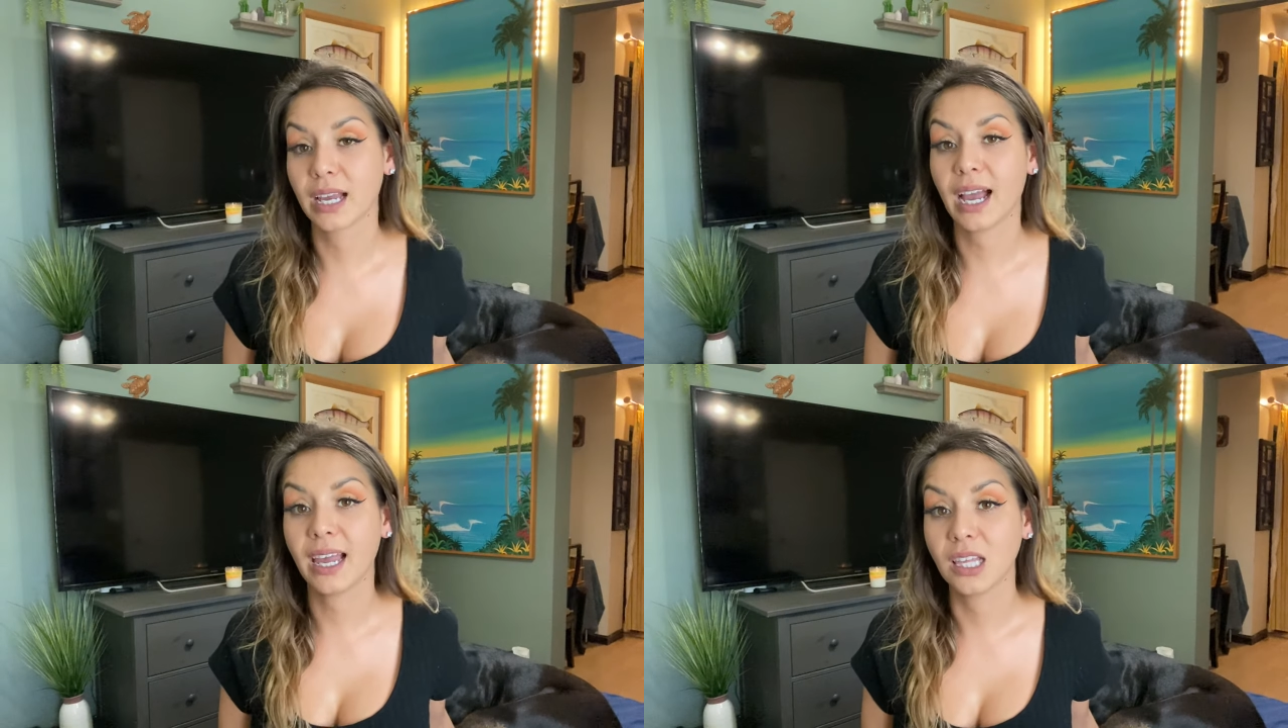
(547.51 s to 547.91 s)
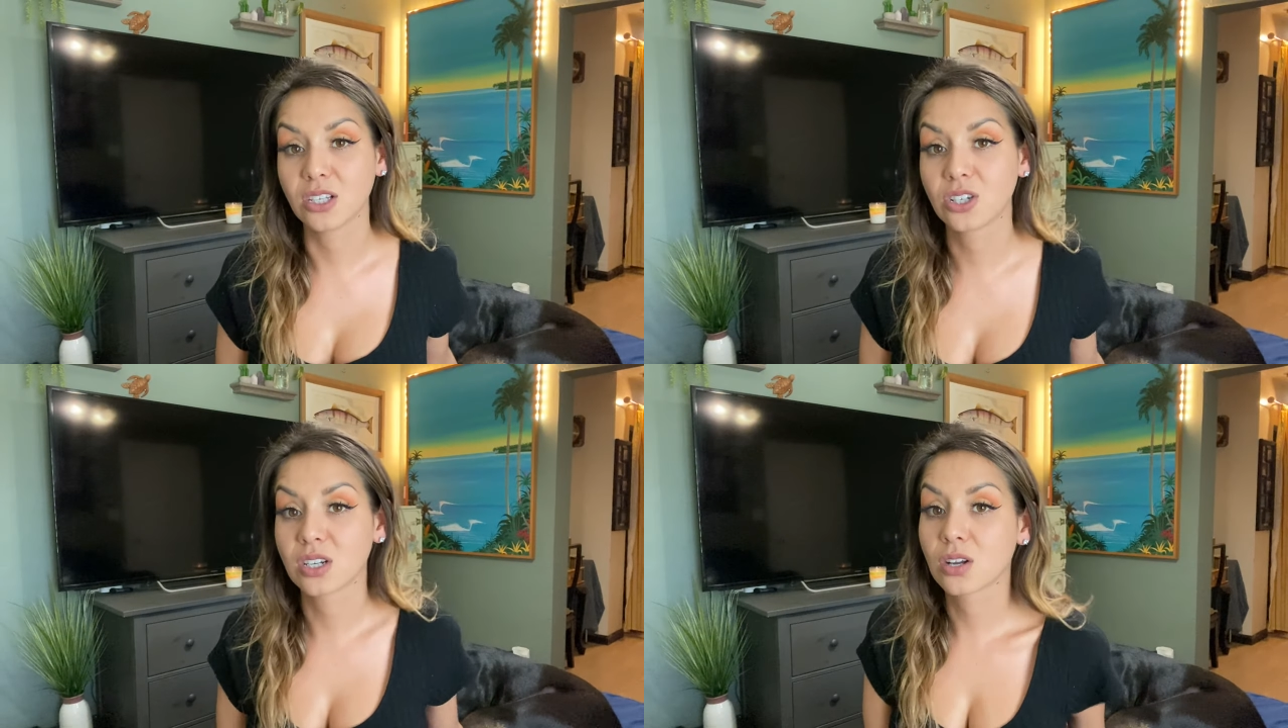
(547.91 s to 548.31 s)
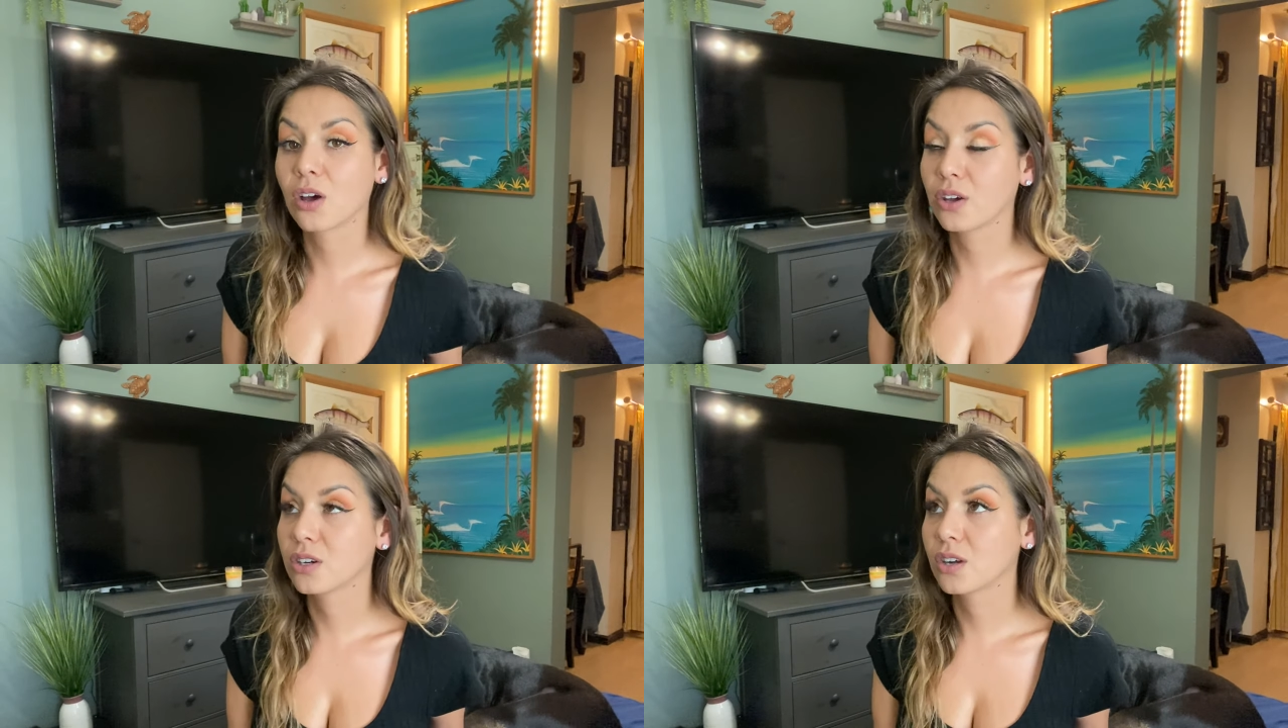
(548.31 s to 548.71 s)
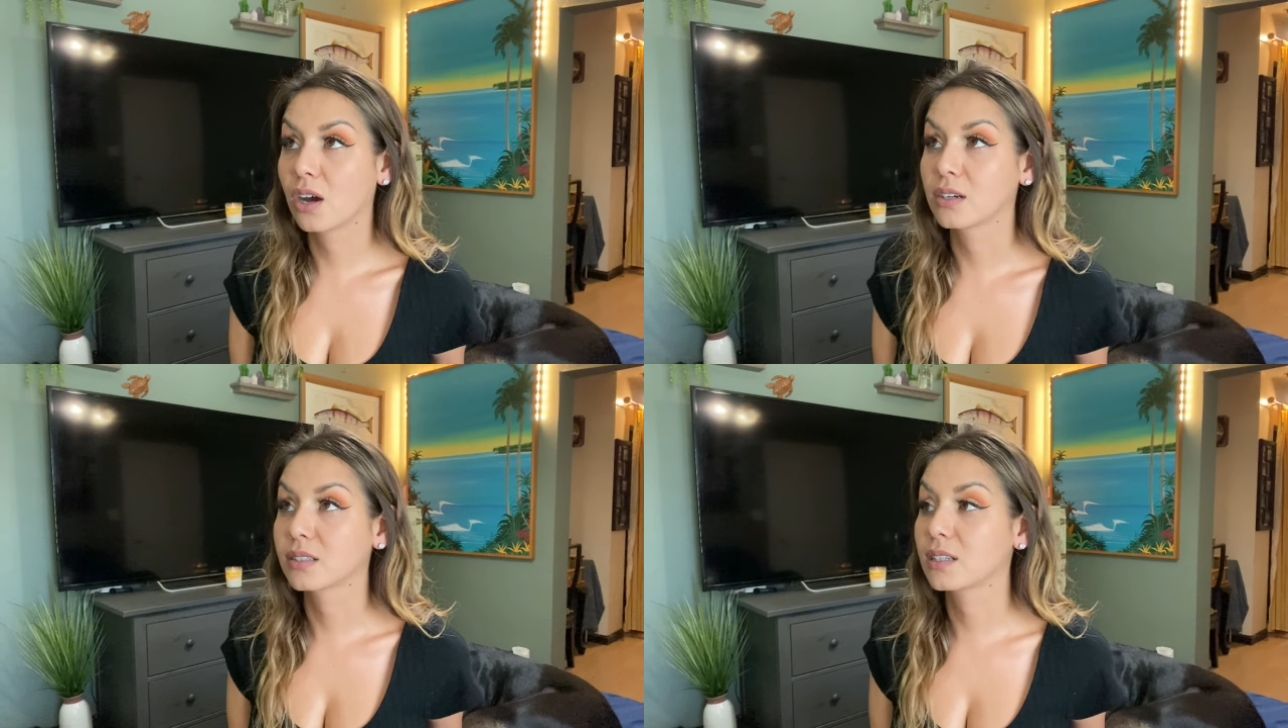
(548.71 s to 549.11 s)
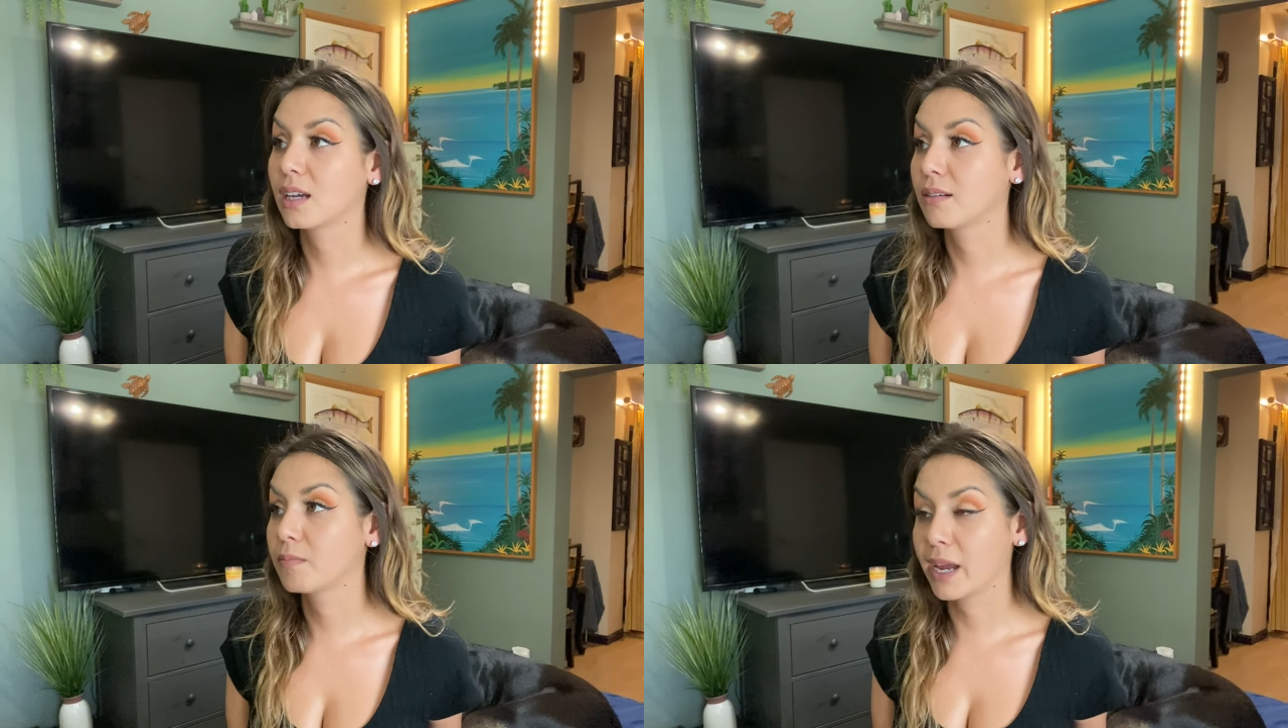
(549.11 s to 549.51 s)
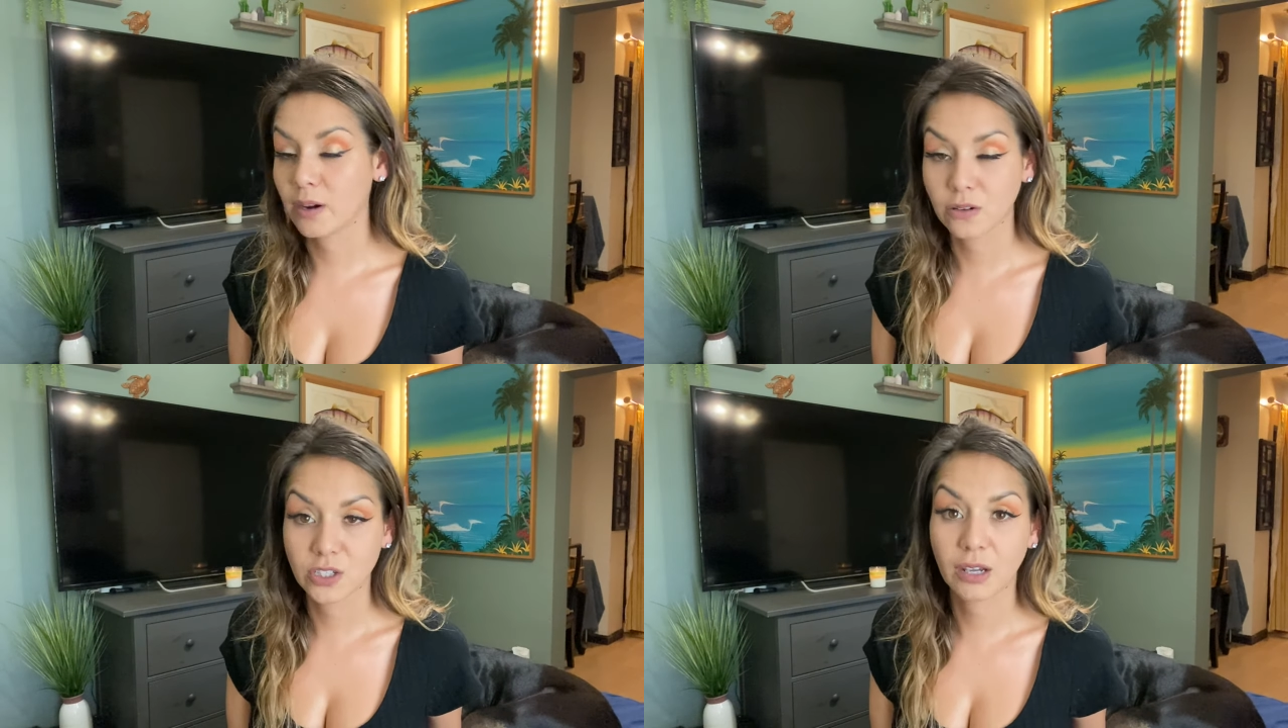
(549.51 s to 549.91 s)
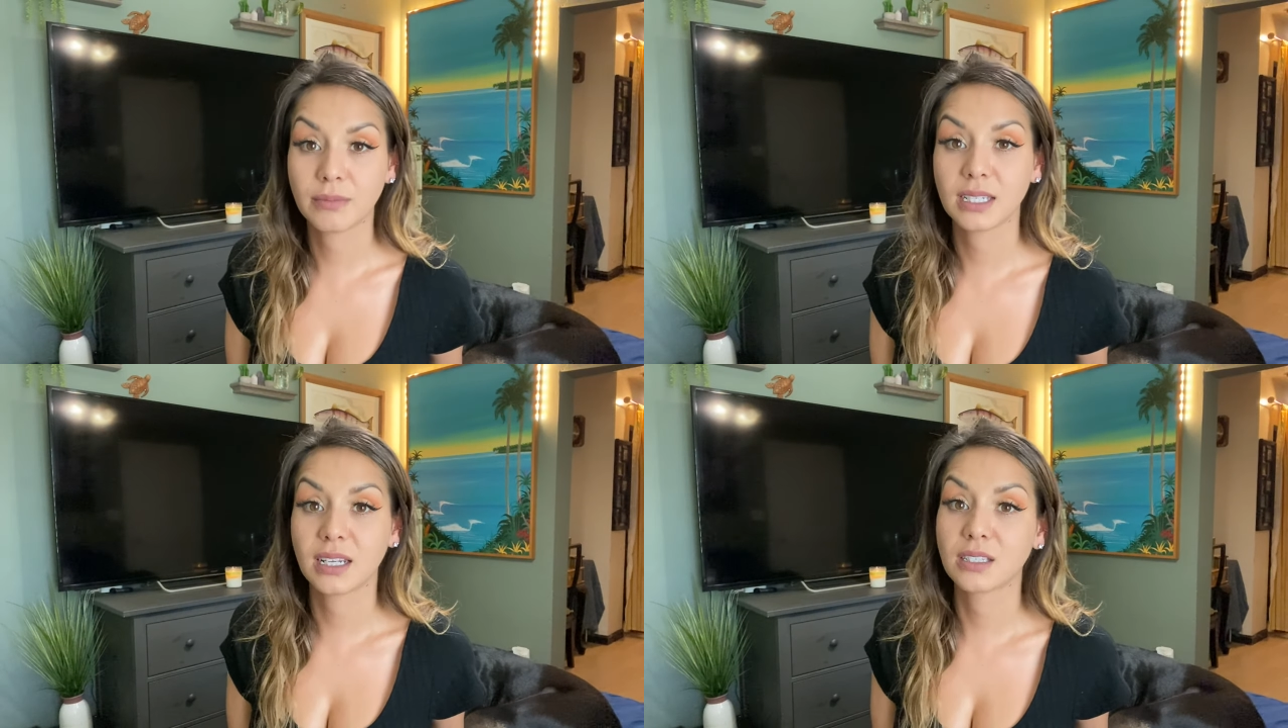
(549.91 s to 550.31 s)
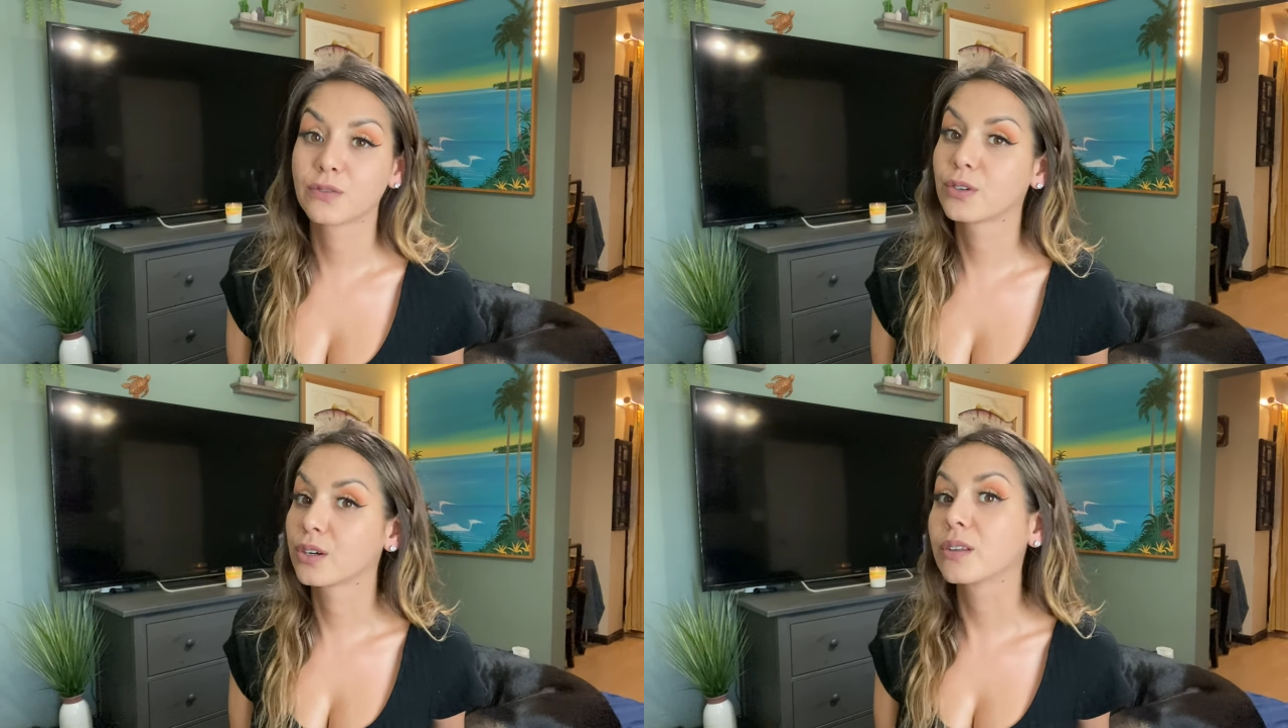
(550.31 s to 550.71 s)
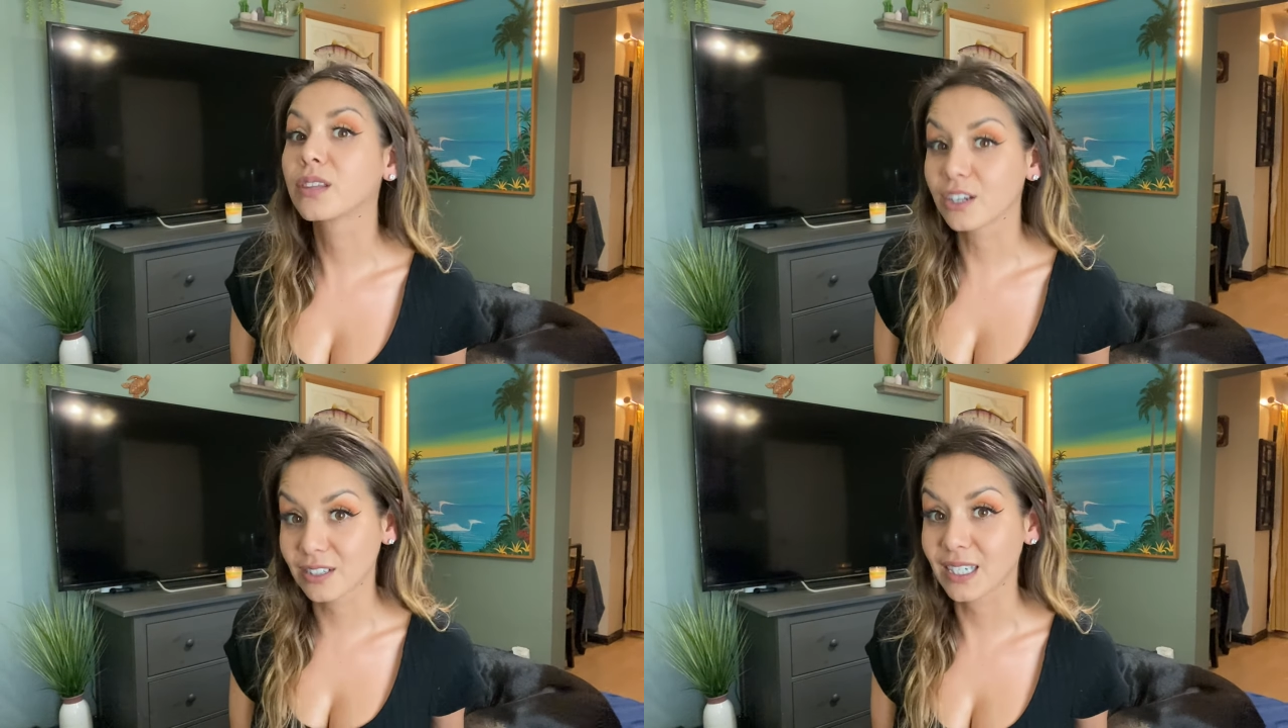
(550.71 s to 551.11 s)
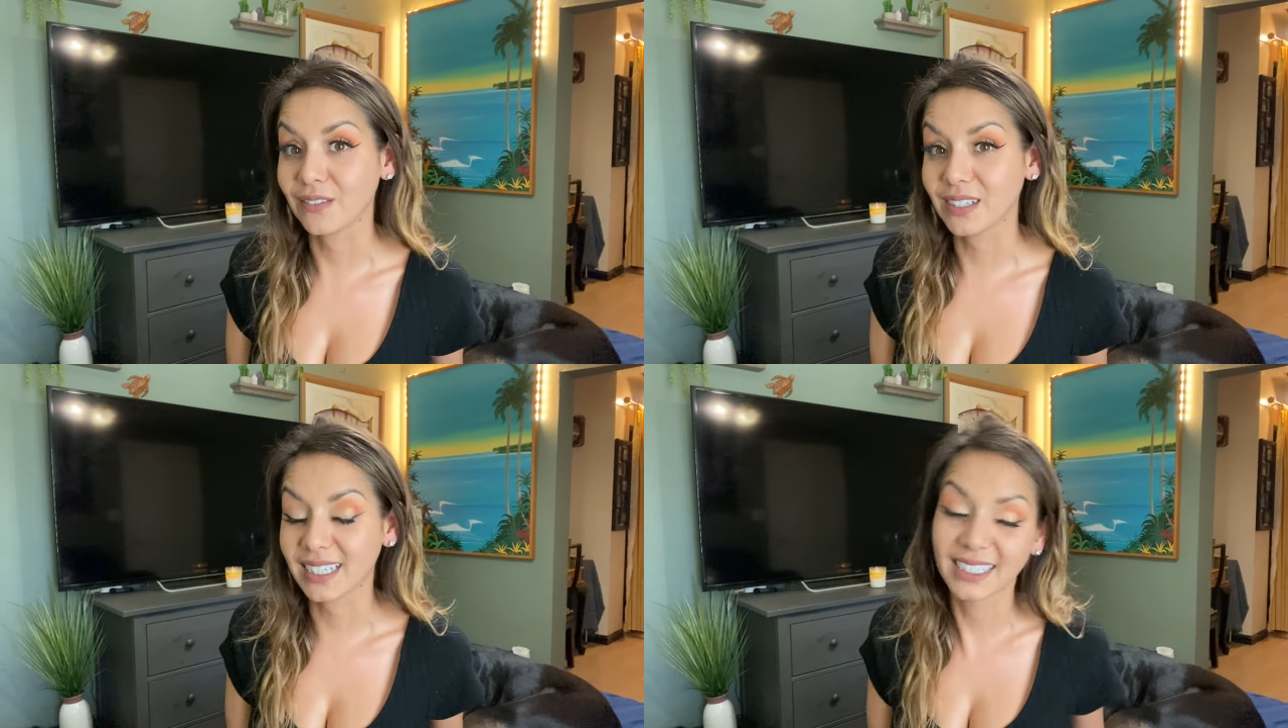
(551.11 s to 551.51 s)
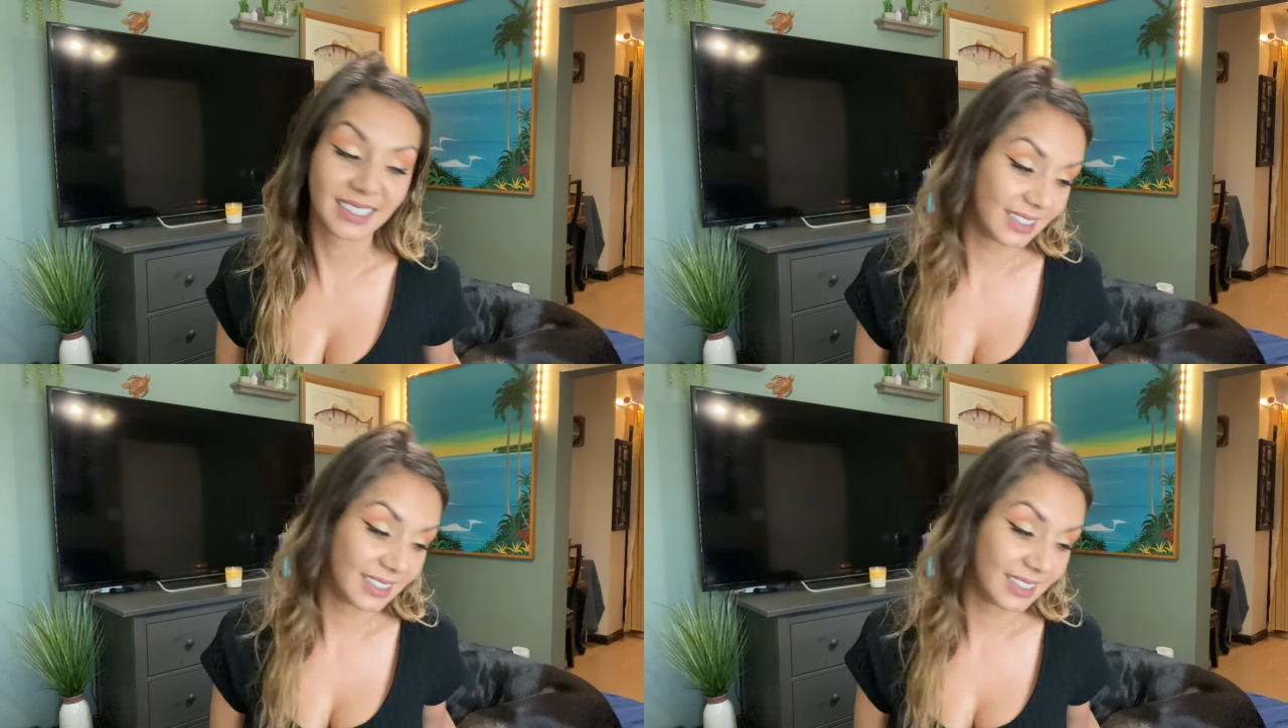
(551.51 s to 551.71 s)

I highly suggest all your dogs get microchipped. It is for their safety.